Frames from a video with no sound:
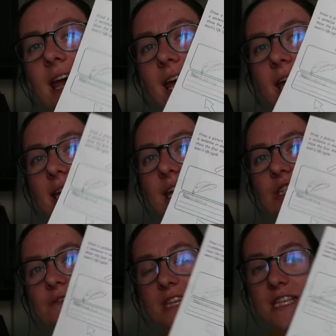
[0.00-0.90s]
in
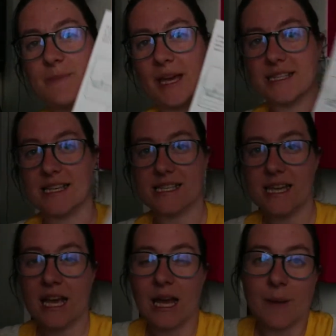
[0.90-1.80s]
each of these spaces.
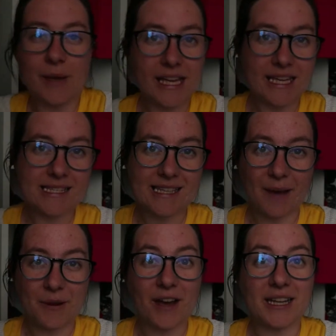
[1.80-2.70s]
But he's,
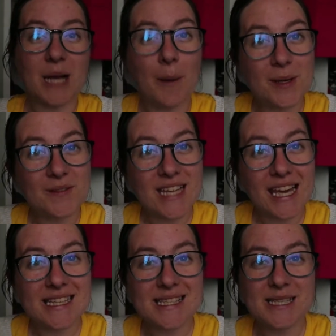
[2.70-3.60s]
we've had a couple of
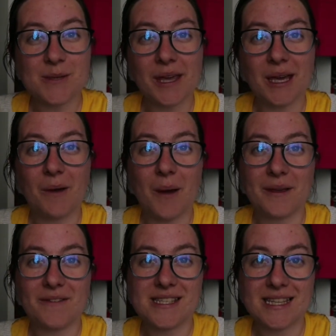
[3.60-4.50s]
days this week where
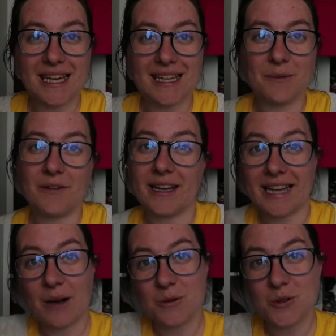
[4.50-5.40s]
we've seen, we've had
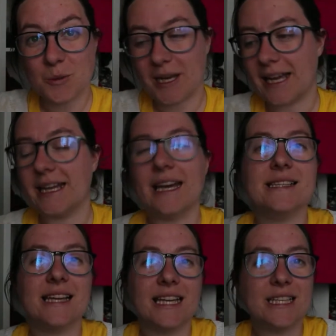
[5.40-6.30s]
outdoor play
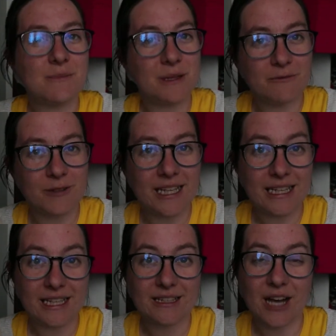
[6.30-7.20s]
dates and he's been
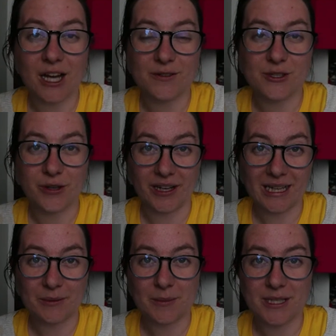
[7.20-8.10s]
really kind of
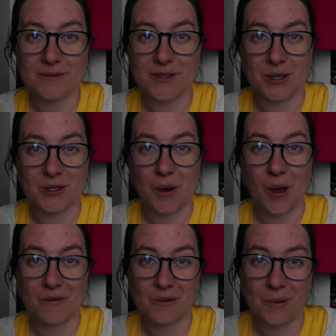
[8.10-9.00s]
struggling with a bit of social
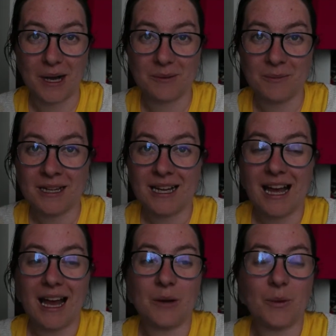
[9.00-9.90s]
overwhelm.
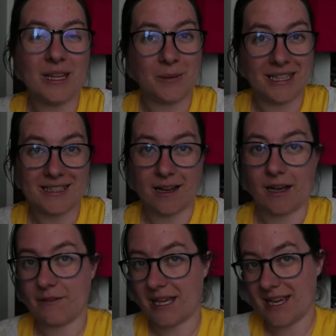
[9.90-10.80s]
Uh, we think we need to
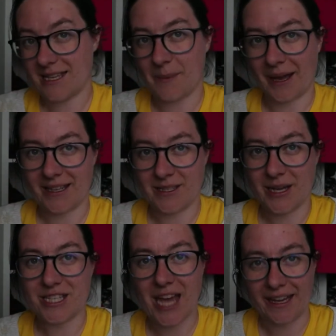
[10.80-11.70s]
kind of ease back into
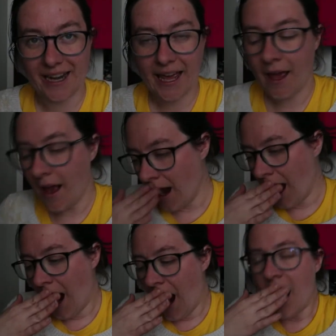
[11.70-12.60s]
it gently.
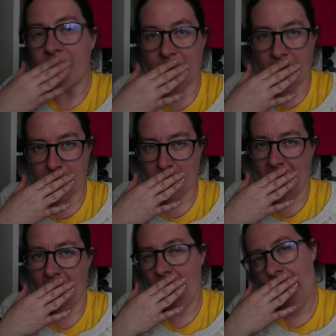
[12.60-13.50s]
Excuse me.